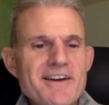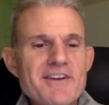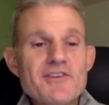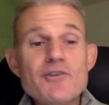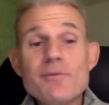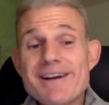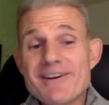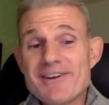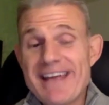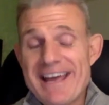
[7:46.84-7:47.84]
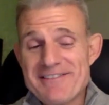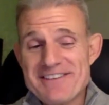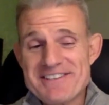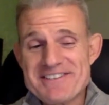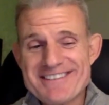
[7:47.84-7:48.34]
You might already have
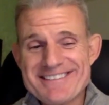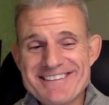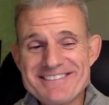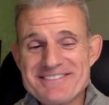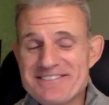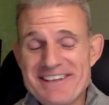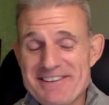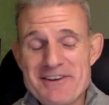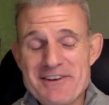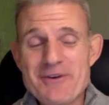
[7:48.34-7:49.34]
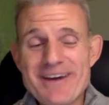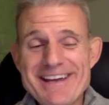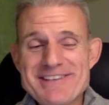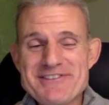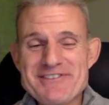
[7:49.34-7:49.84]
this, like a quick
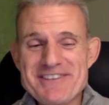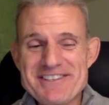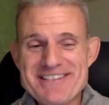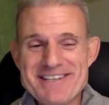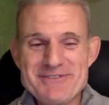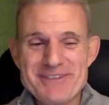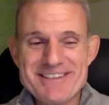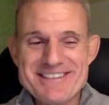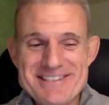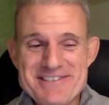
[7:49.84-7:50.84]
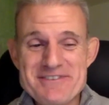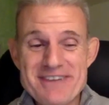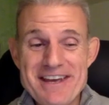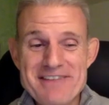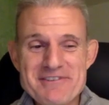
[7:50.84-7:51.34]
answer for this next one, since you
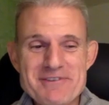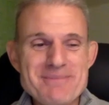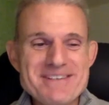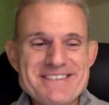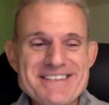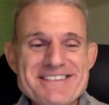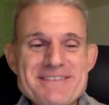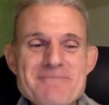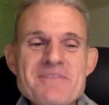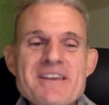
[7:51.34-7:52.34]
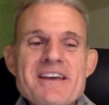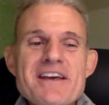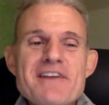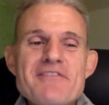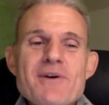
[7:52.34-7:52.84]
have your own business.
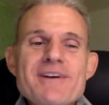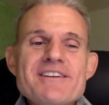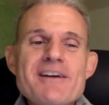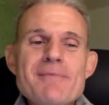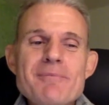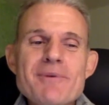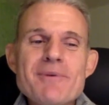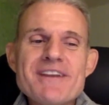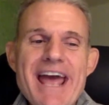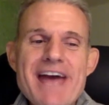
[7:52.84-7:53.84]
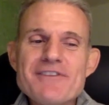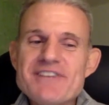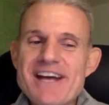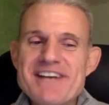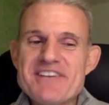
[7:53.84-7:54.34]
If you had to come up with an
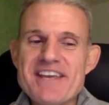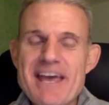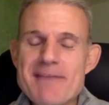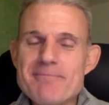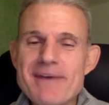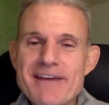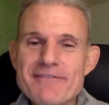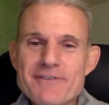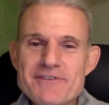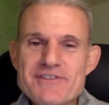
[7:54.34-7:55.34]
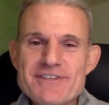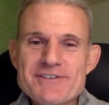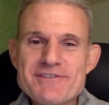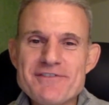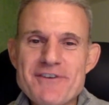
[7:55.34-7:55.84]
advertising campaign for
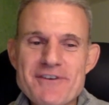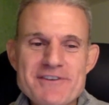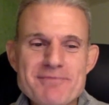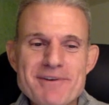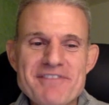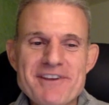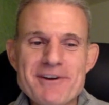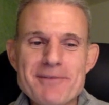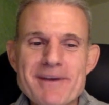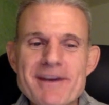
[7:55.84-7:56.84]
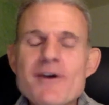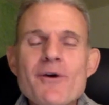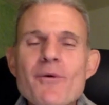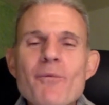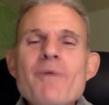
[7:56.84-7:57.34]
solution focused brief therapy,
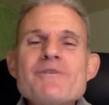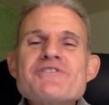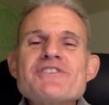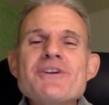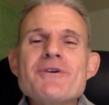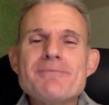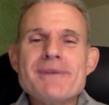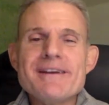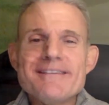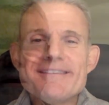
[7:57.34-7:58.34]
what would your slogan be?